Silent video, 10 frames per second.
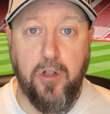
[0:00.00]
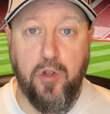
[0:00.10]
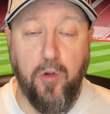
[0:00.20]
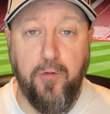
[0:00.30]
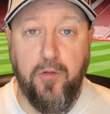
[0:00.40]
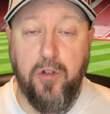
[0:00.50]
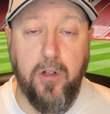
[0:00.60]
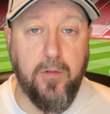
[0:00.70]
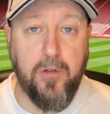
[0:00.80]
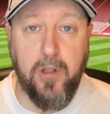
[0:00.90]
stuff
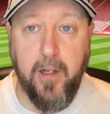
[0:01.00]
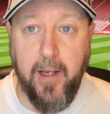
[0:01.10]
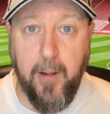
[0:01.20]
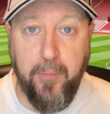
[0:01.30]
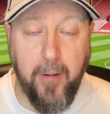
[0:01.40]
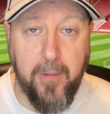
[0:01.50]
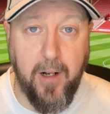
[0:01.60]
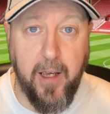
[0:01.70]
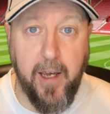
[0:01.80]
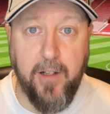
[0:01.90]
to, to uh, Premier
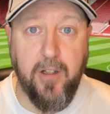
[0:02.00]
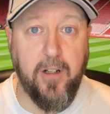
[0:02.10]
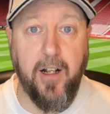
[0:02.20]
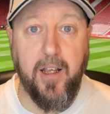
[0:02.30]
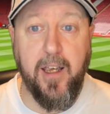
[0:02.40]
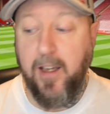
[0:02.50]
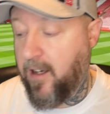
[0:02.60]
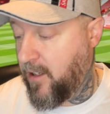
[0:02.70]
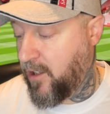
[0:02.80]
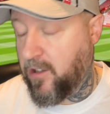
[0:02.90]
League to La
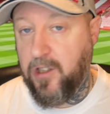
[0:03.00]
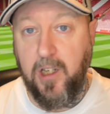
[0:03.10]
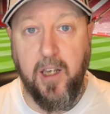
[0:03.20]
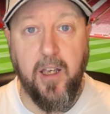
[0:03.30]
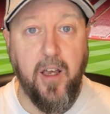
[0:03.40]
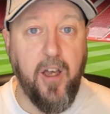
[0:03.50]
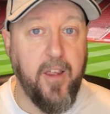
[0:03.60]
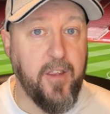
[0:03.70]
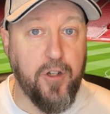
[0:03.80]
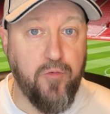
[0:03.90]
Liga as you can see
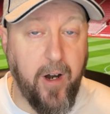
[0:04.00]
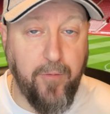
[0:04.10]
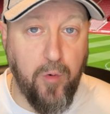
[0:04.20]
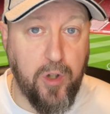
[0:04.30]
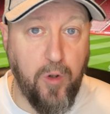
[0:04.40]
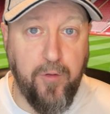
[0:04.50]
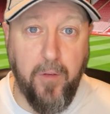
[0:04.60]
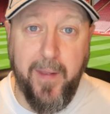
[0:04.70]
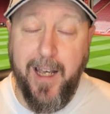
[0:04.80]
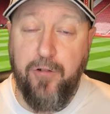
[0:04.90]
there's retro stuff
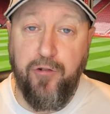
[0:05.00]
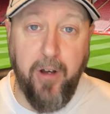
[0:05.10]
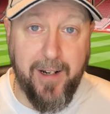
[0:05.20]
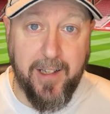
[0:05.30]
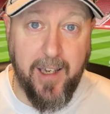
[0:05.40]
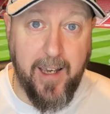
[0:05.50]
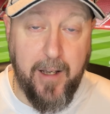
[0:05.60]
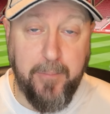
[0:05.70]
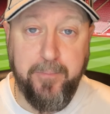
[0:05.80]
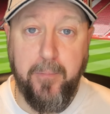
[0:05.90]
on there training gear